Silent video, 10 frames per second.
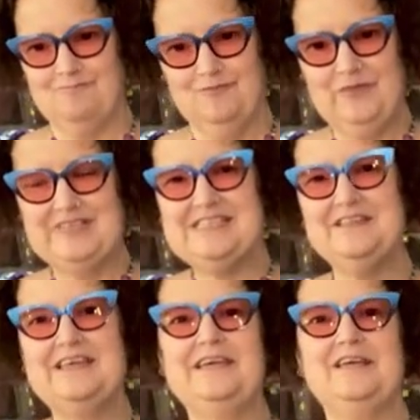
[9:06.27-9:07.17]
We did
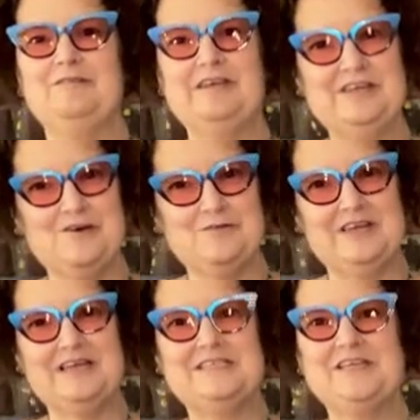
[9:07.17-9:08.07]
the
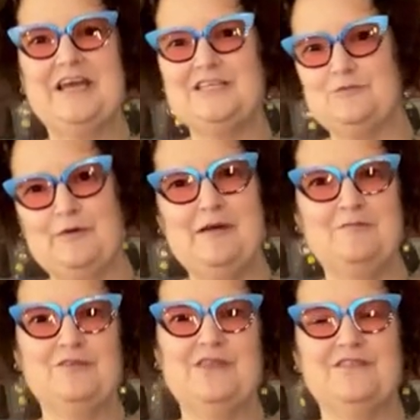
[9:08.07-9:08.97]
exchange, we
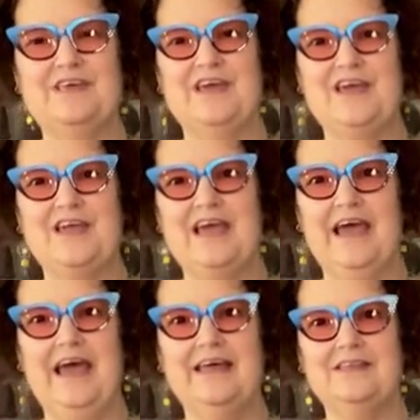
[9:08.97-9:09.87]
favored the thing.
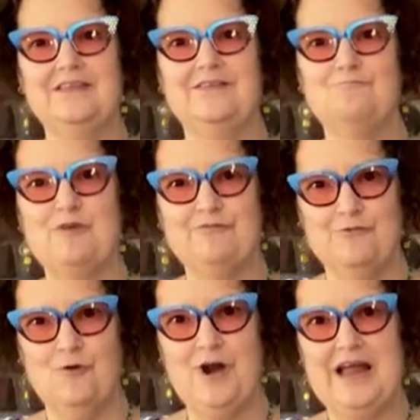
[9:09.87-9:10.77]
And then
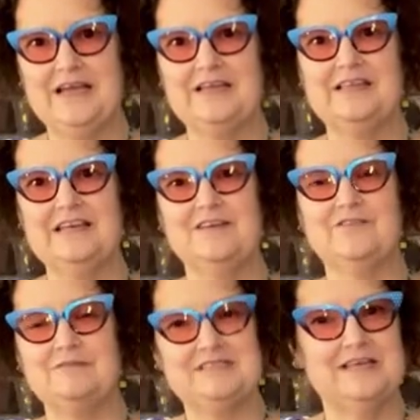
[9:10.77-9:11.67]
before I could leave,
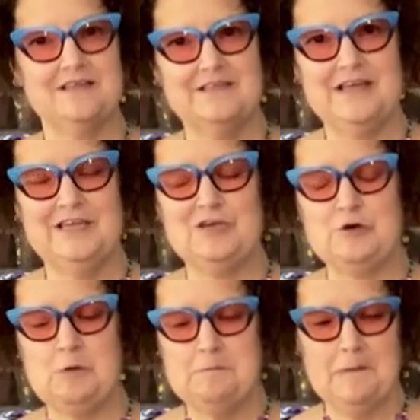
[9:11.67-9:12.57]
I was saying, thank
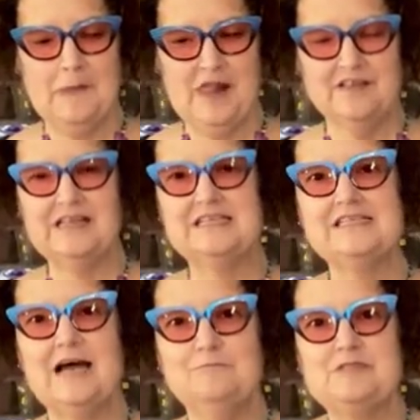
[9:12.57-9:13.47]
you. They
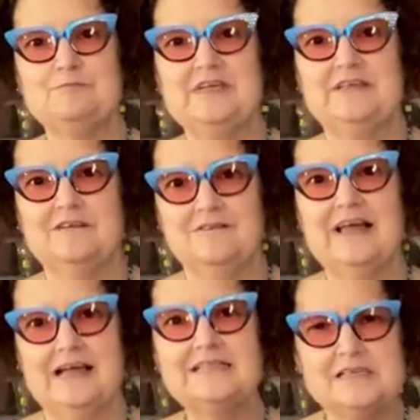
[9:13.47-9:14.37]
stopped at me and they were
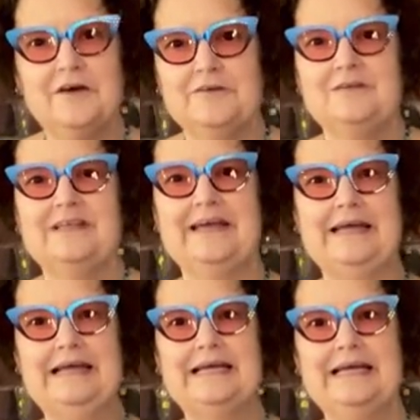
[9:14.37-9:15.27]
like, I saw your leg.